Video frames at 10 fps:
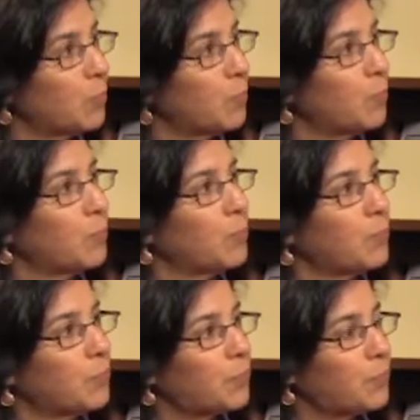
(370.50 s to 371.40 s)

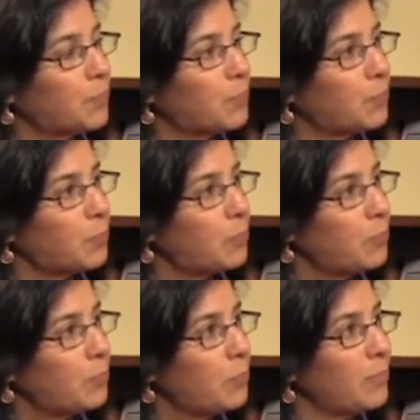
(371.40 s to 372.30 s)

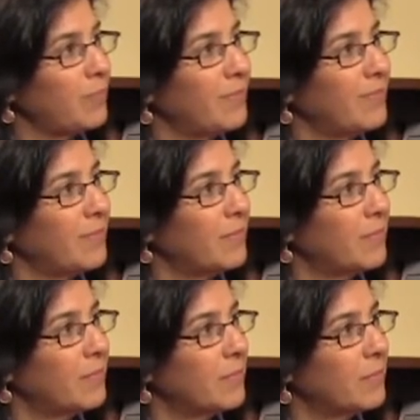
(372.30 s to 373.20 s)

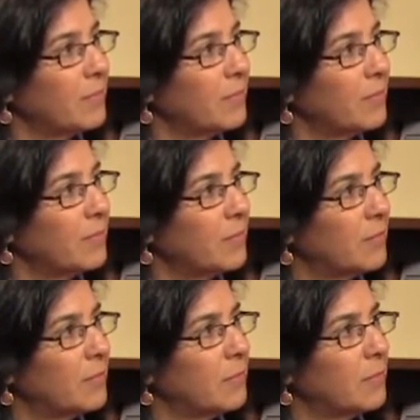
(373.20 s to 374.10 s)

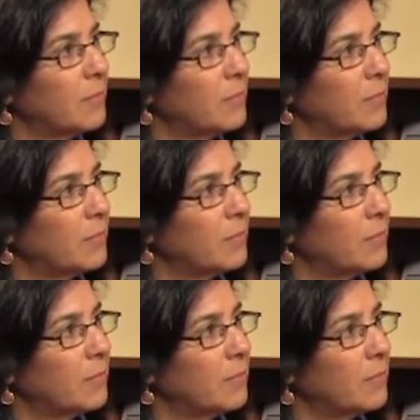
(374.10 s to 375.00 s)

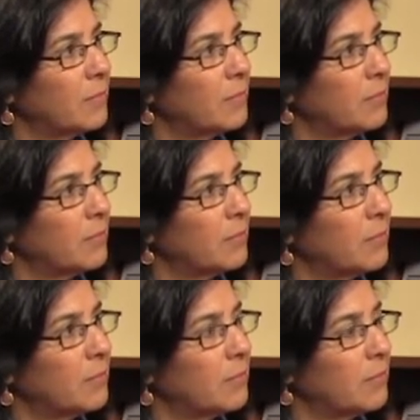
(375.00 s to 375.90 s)

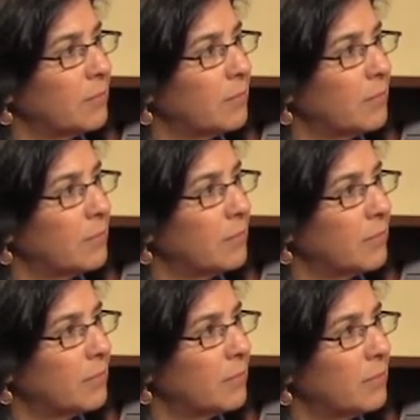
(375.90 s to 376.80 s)

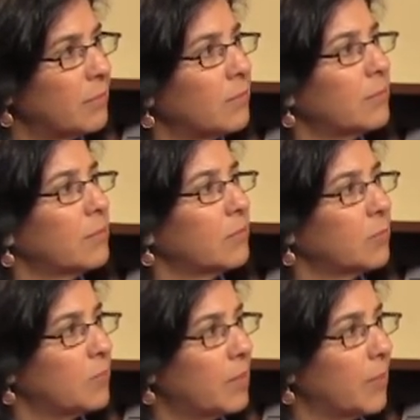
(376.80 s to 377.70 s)

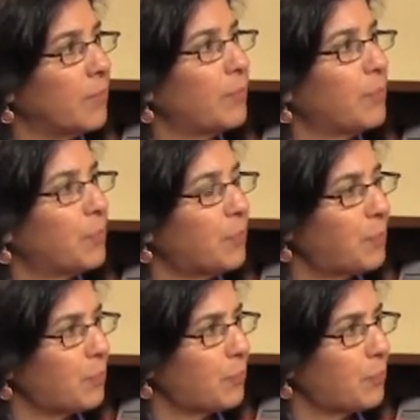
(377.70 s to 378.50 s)
The person shown says nothing.